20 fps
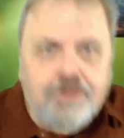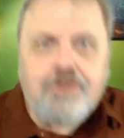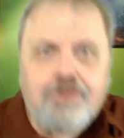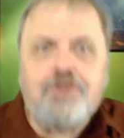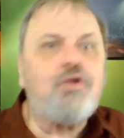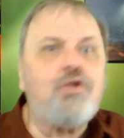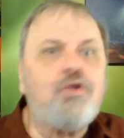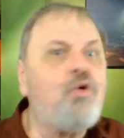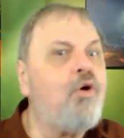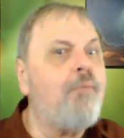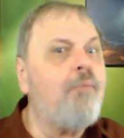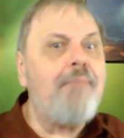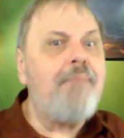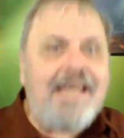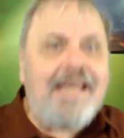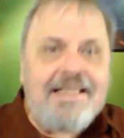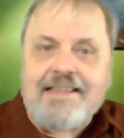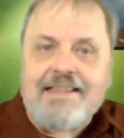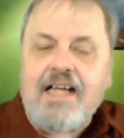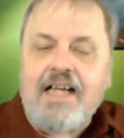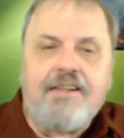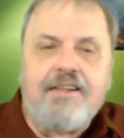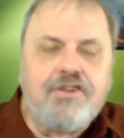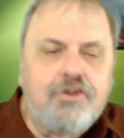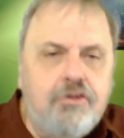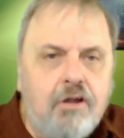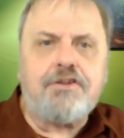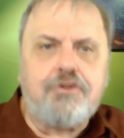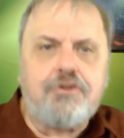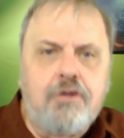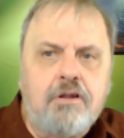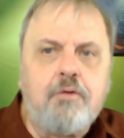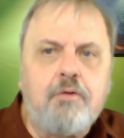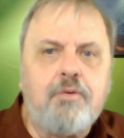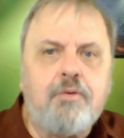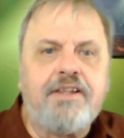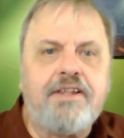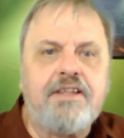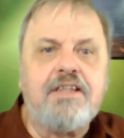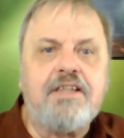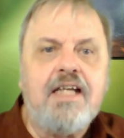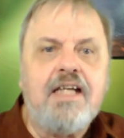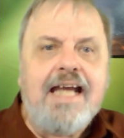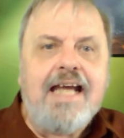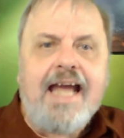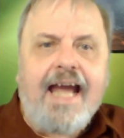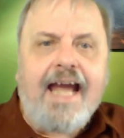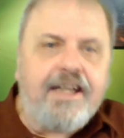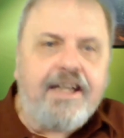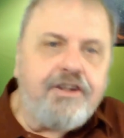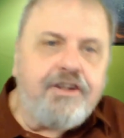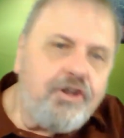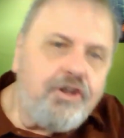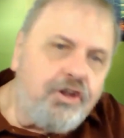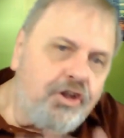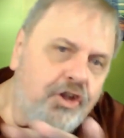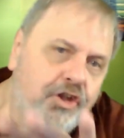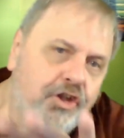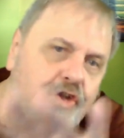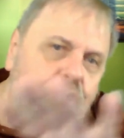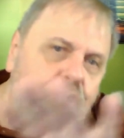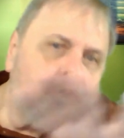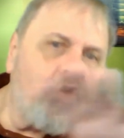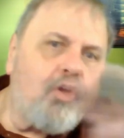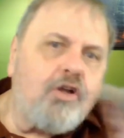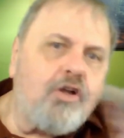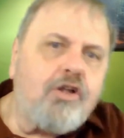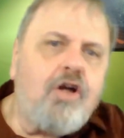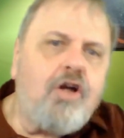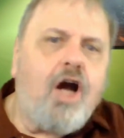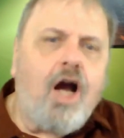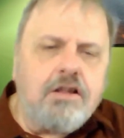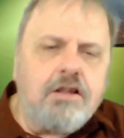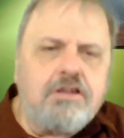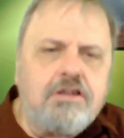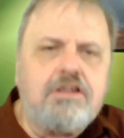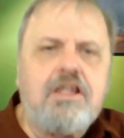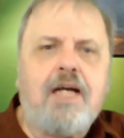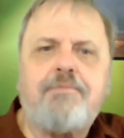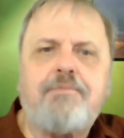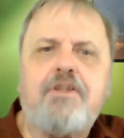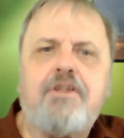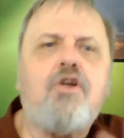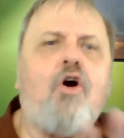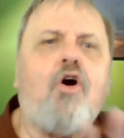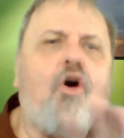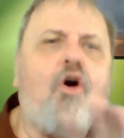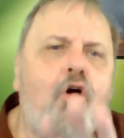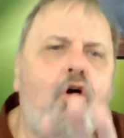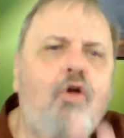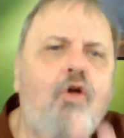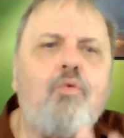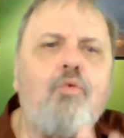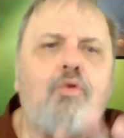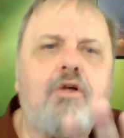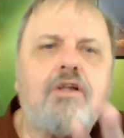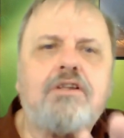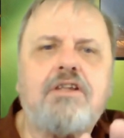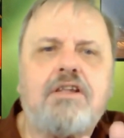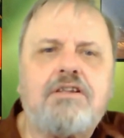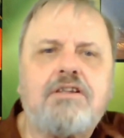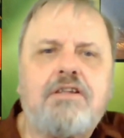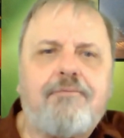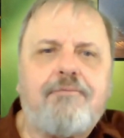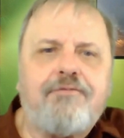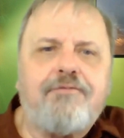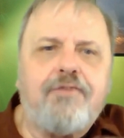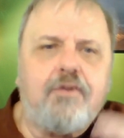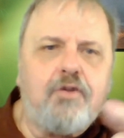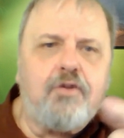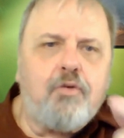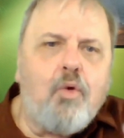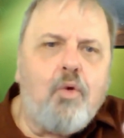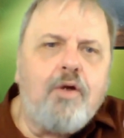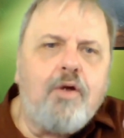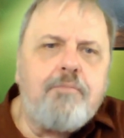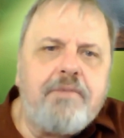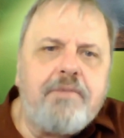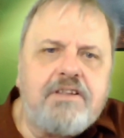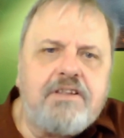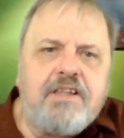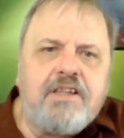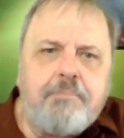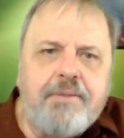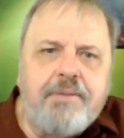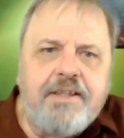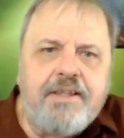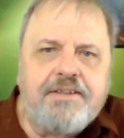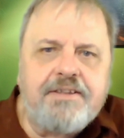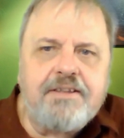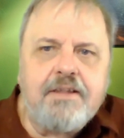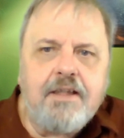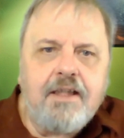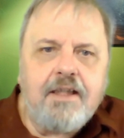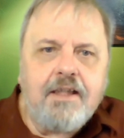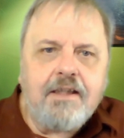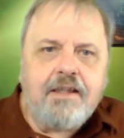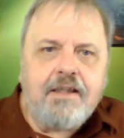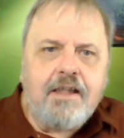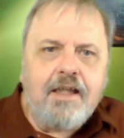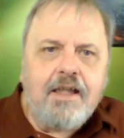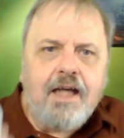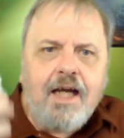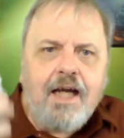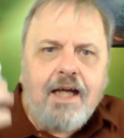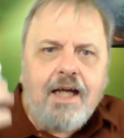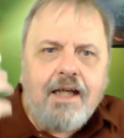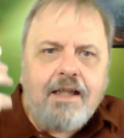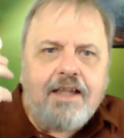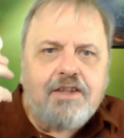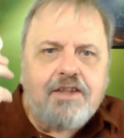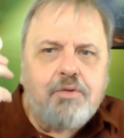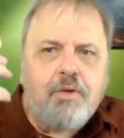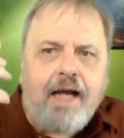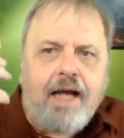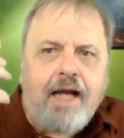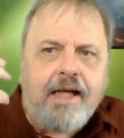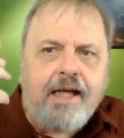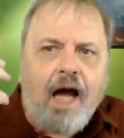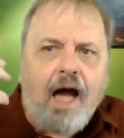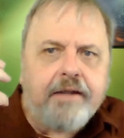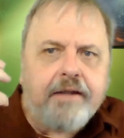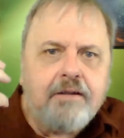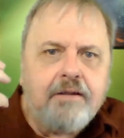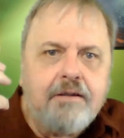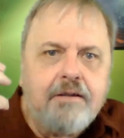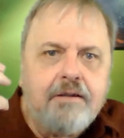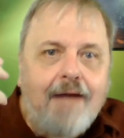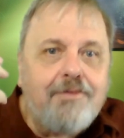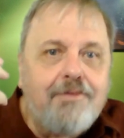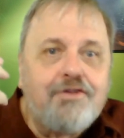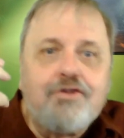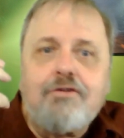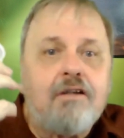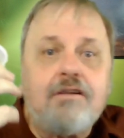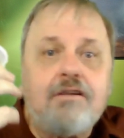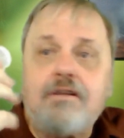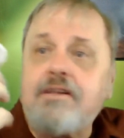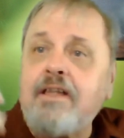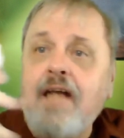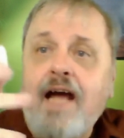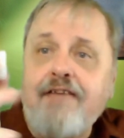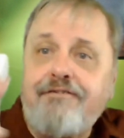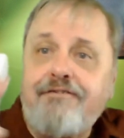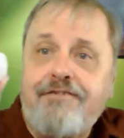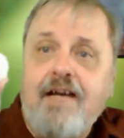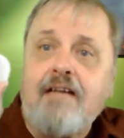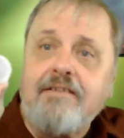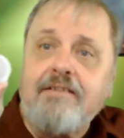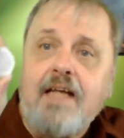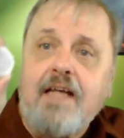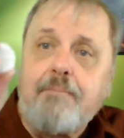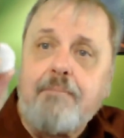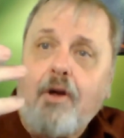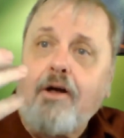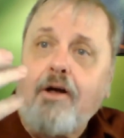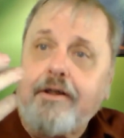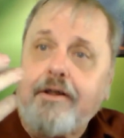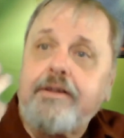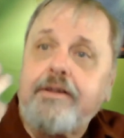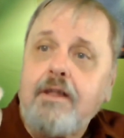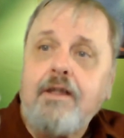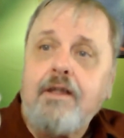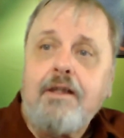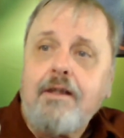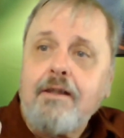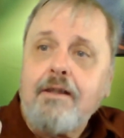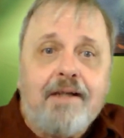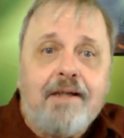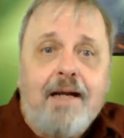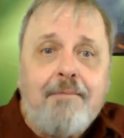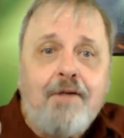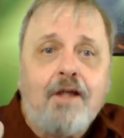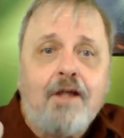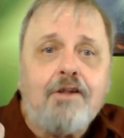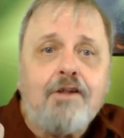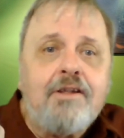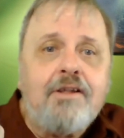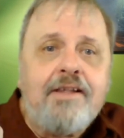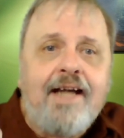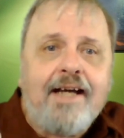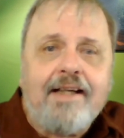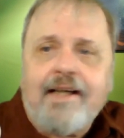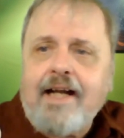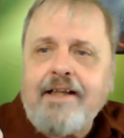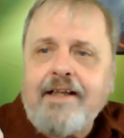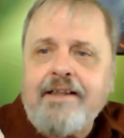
This is so amazing. I struggle with this. And your concept, it all works except for the one missing piece. Guess what I got? I struggled and I found that part, but I'm not good at it.